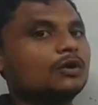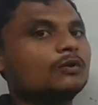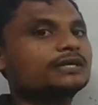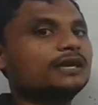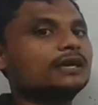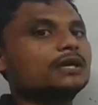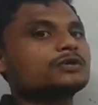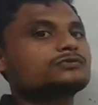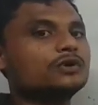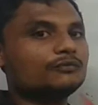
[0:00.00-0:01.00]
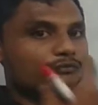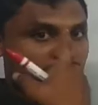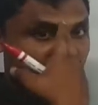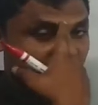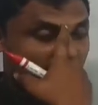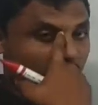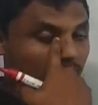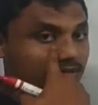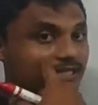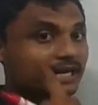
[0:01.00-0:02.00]
Okay, so we
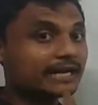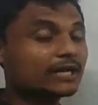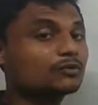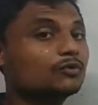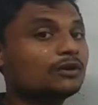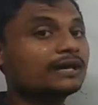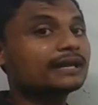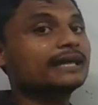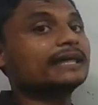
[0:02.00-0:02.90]
have the regular,